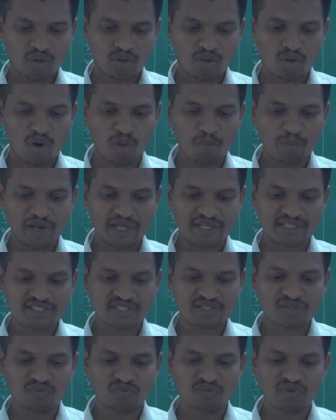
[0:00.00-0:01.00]

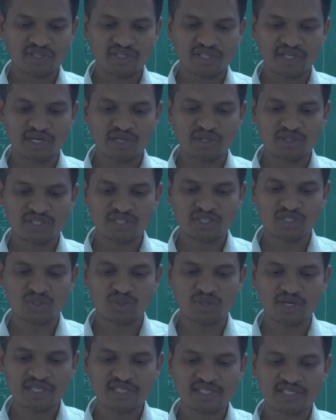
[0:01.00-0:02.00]
complex with reducing
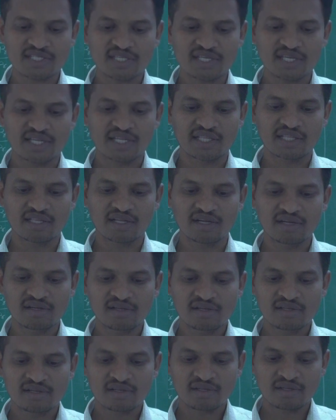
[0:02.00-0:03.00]
sugars in
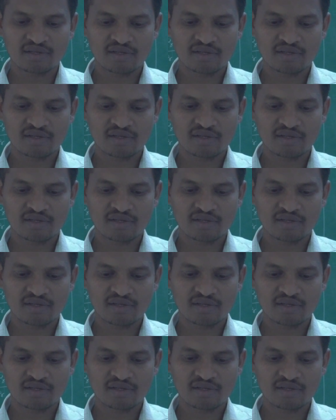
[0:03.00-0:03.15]
the